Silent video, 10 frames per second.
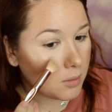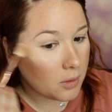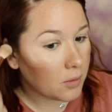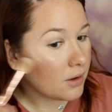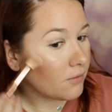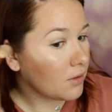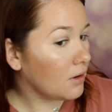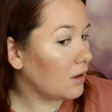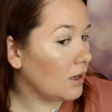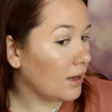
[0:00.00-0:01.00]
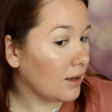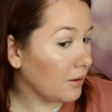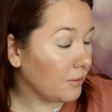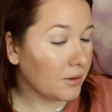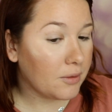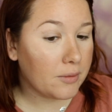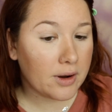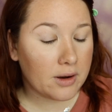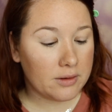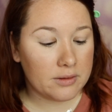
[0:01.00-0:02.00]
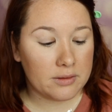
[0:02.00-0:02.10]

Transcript: But whatever, I ain't going nowhere.